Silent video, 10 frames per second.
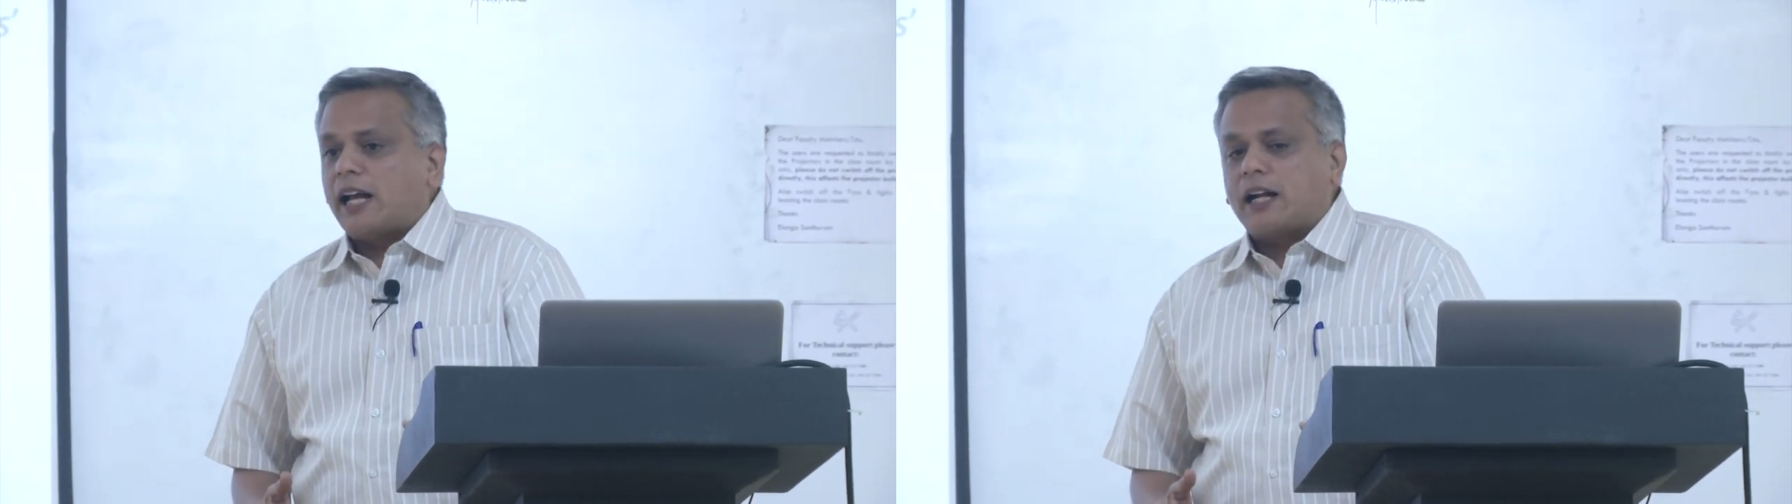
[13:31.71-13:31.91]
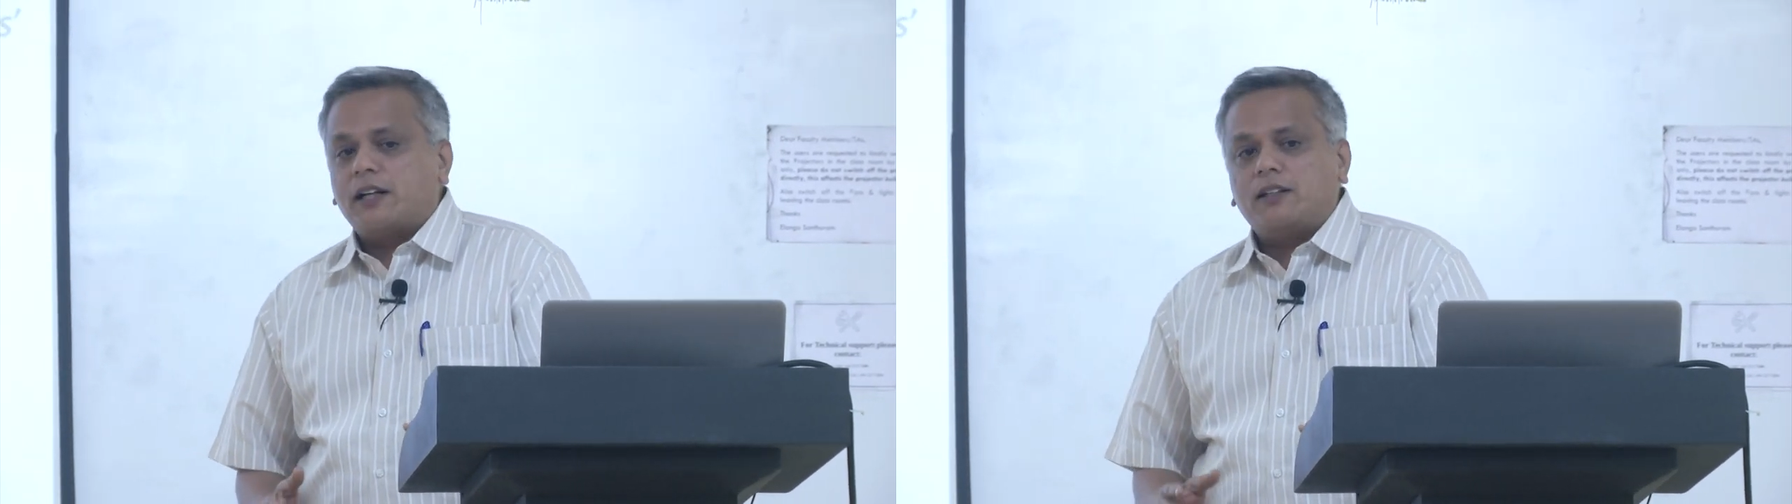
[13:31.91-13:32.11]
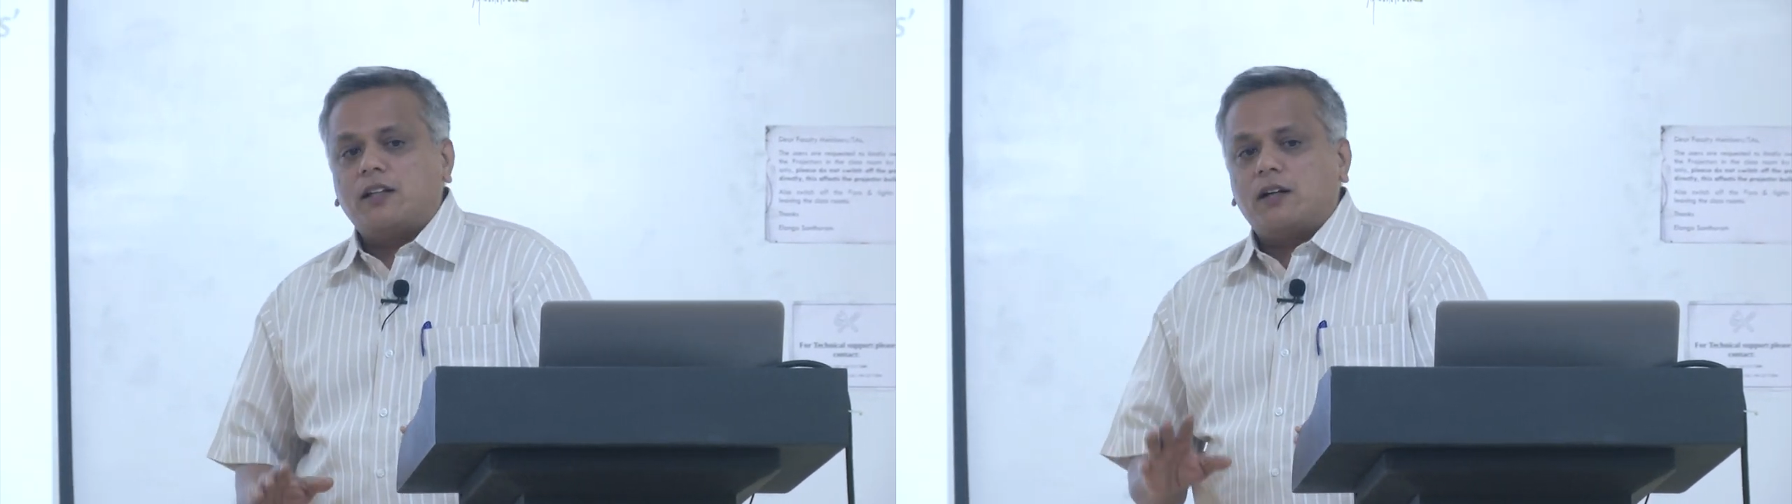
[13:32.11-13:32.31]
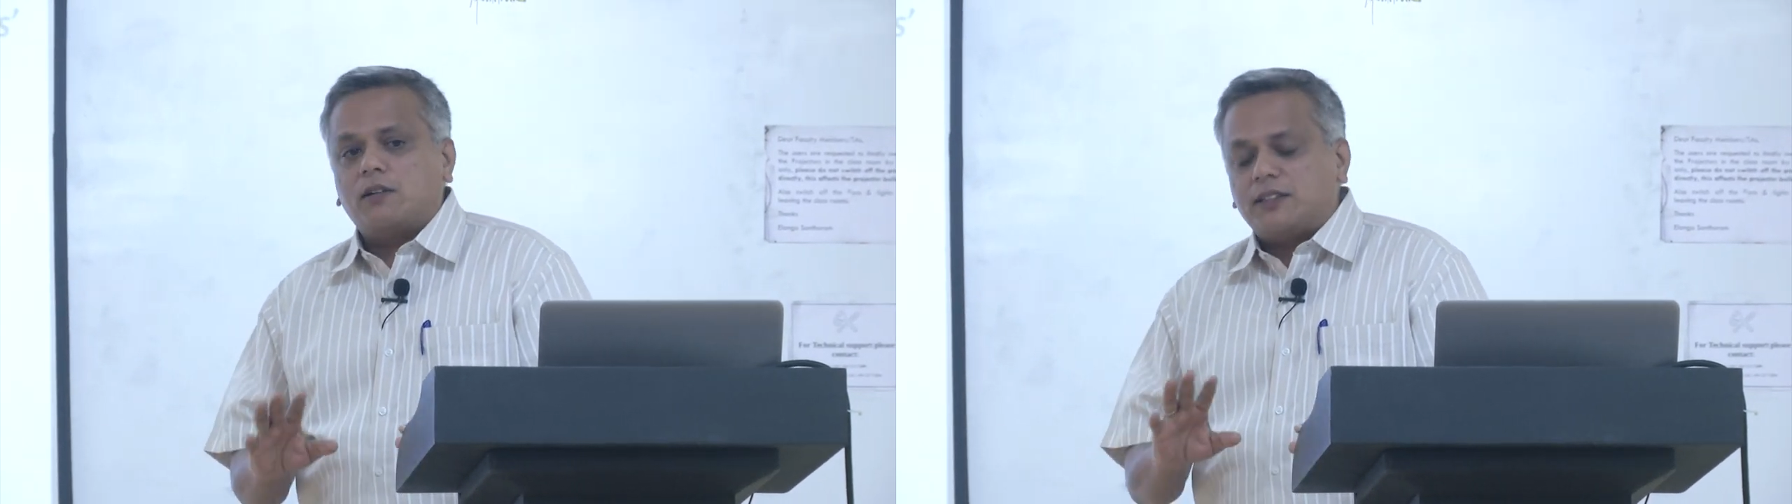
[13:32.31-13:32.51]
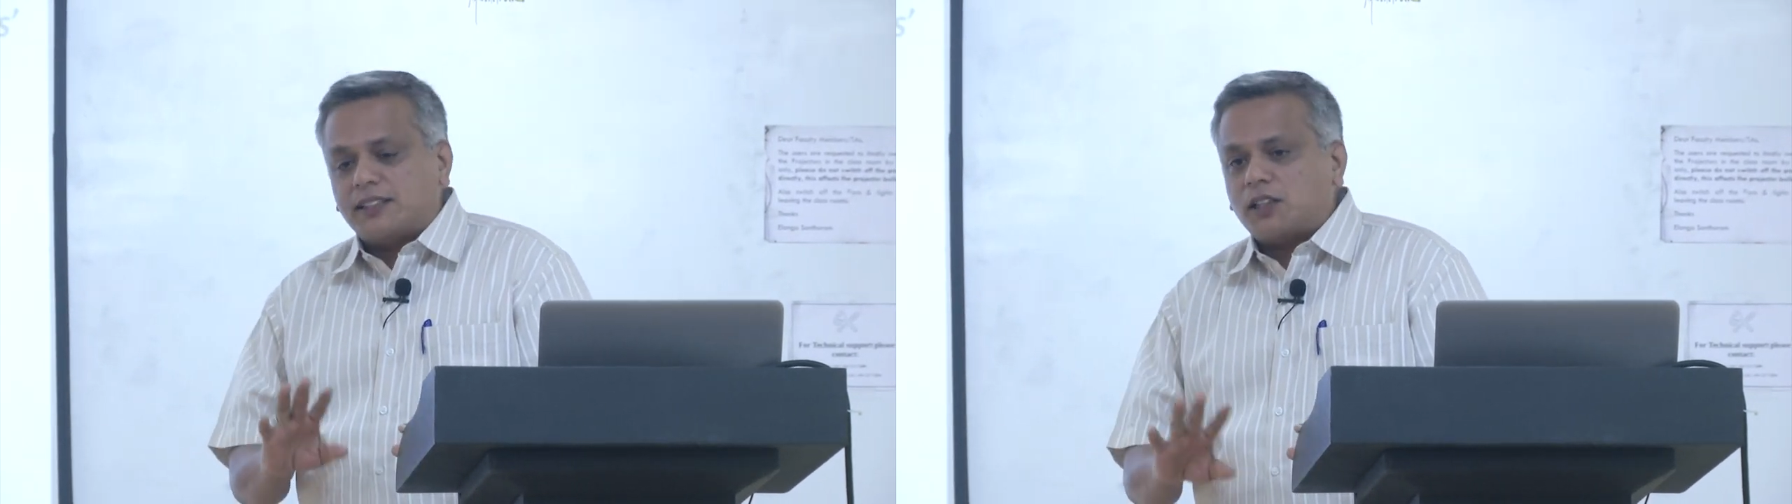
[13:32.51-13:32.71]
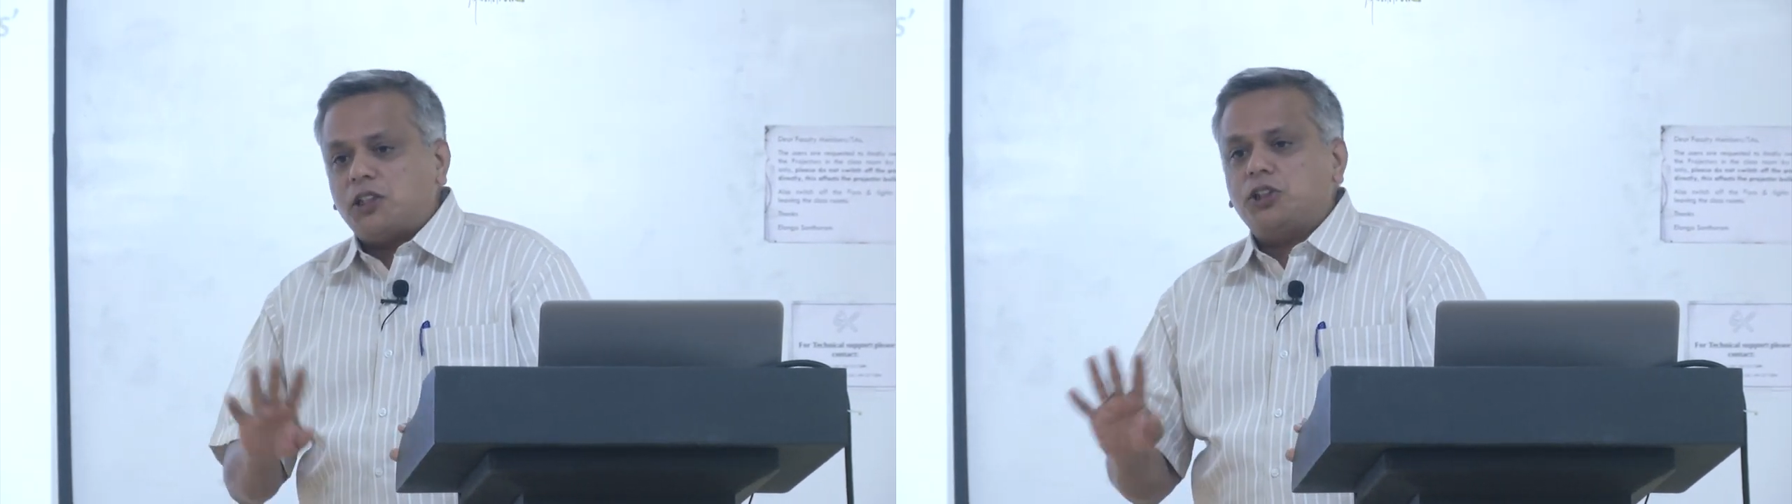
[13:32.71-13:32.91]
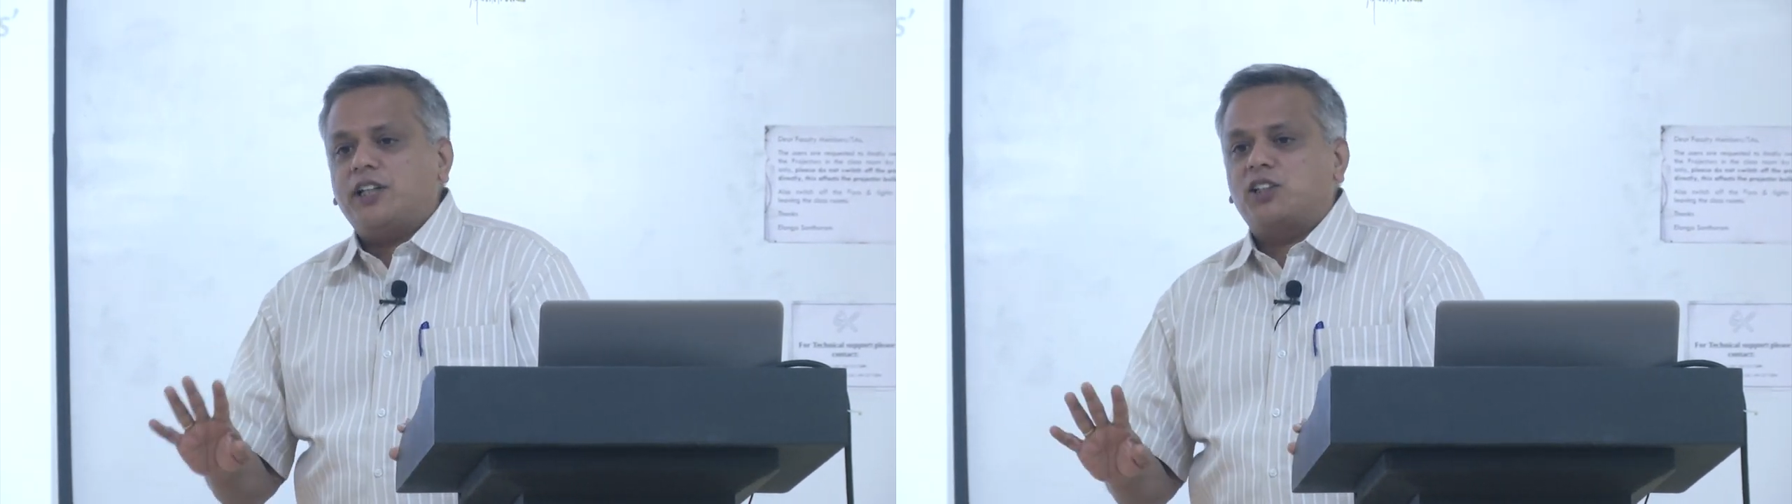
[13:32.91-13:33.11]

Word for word: and the discussion